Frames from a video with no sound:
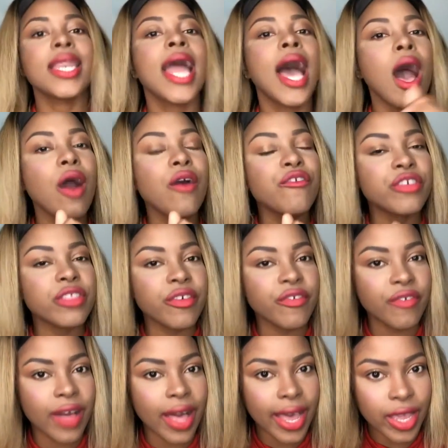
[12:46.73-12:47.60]
Now for
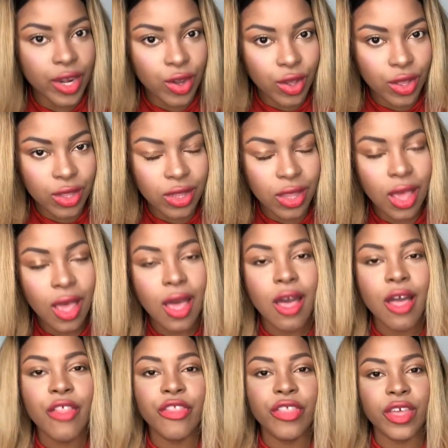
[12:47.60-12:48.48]
the final
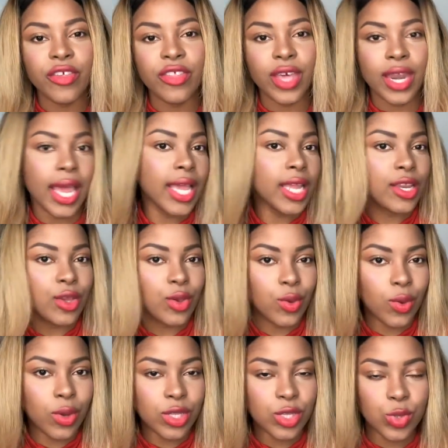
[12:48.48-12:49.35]
thing that I do